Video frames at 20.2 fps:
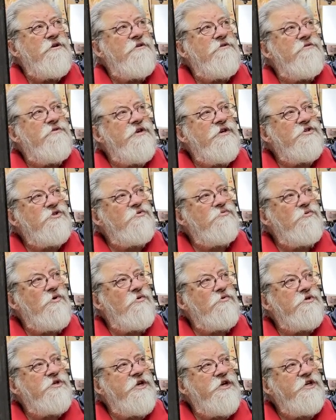This
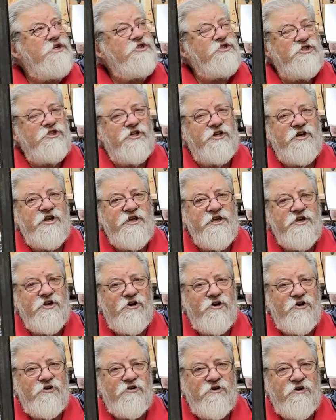rotation
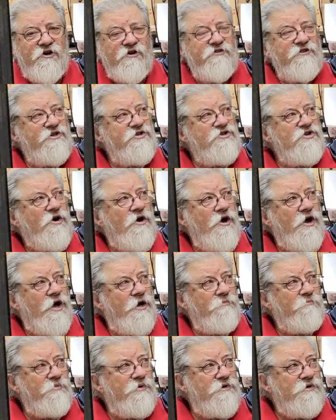here on the
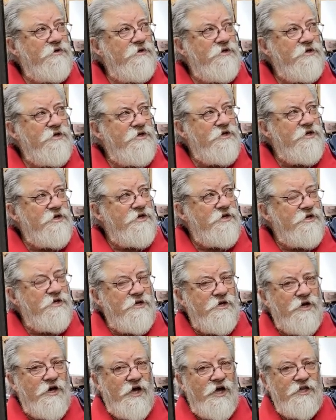top
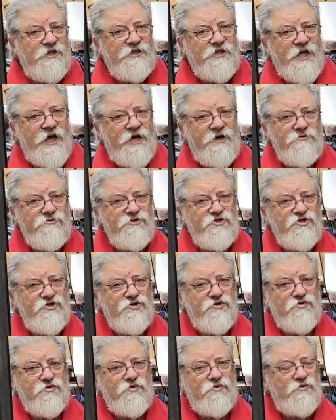allows
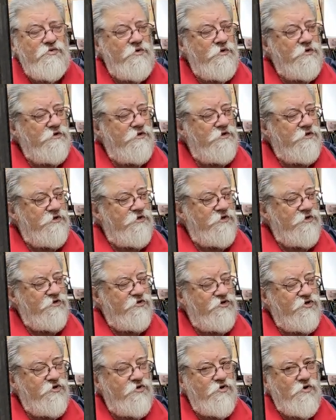you
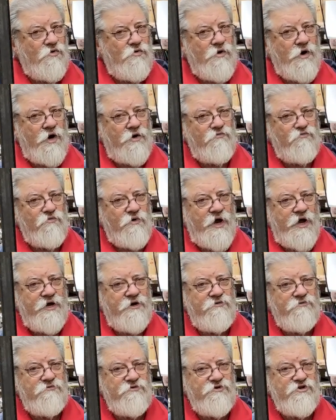to go
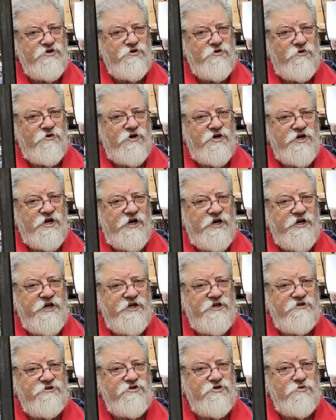around your
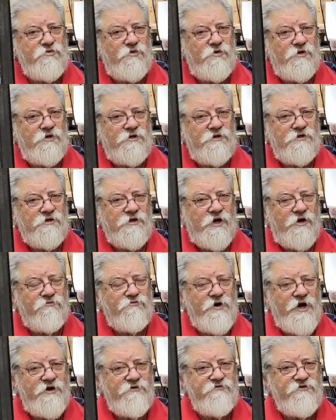cutting tool
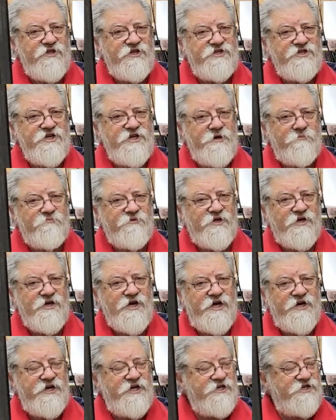around the tip, the
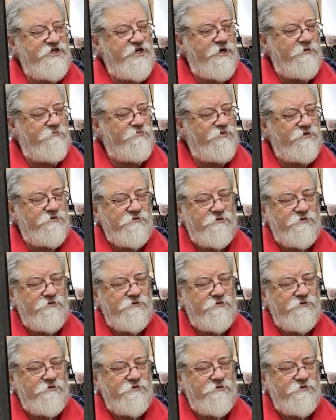cutting tip,